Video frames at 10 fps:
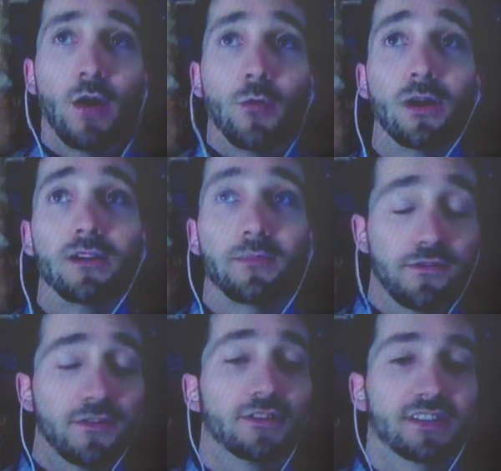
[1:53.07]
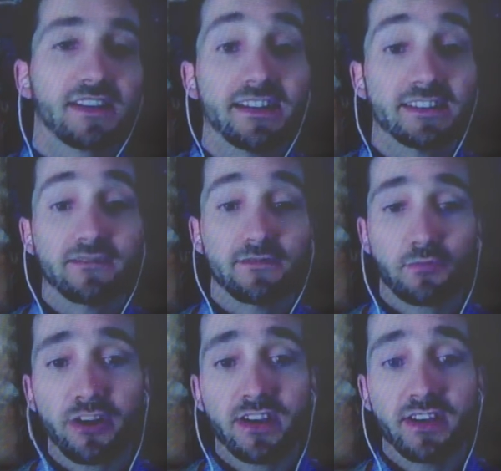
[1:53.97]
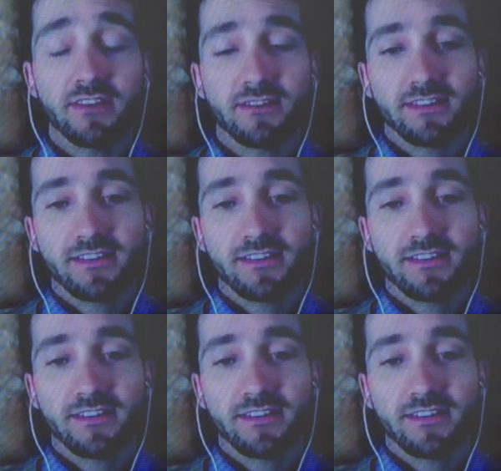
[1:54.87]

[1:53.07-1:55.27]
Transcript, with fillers: Well, both dogs and cats have a brain,